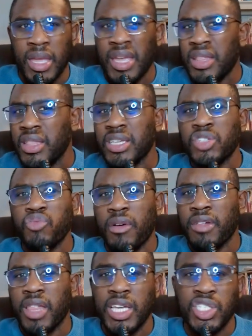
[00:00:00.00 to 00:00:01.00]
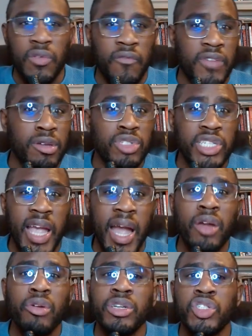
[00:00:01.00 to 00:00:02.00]
This revelation feels
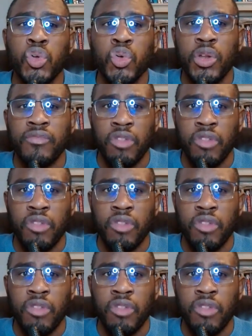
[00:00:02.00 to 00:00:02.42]
counterintuitive